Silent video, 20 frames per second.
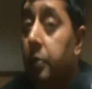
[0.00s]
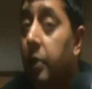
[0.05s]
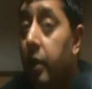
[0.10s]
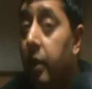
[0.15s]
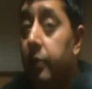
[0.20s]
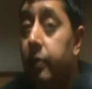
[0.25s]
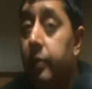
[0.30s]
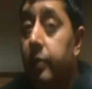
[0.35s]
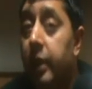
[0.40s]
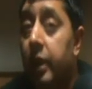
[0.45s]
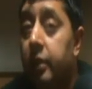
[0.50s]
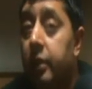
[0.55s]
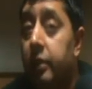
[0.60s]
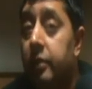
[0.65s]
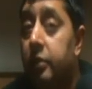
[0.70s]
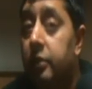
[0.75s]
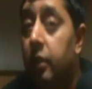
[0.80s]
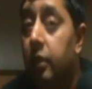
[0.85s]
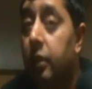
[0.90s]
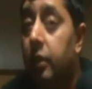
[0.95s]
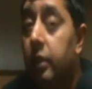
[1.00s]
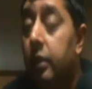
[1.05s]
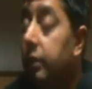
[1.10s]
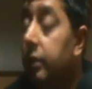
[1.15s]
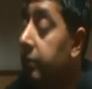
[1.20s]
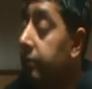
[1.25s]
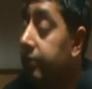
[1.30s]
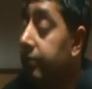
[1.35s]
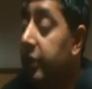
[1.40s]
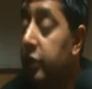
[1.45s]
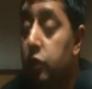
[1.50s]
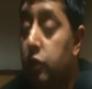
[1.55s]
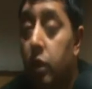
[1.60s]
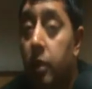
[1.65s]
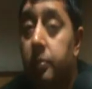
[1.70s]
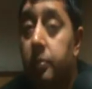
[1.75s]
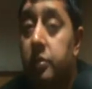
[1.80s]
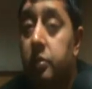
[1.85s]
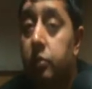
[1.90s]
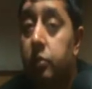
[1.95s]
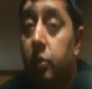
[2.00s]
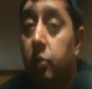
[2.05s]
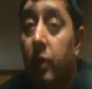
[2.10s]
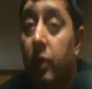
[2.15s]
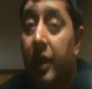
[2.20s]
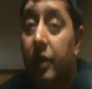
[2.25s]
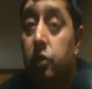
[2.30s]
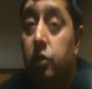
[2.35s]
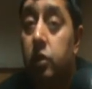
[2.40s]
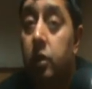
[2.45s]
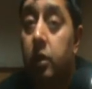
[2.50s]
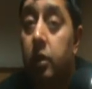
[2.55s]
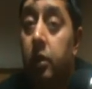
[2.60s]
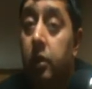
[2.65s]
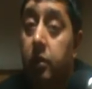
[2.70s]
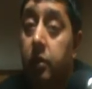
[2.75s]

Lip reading: apart from that, it's on the shops, the Raj,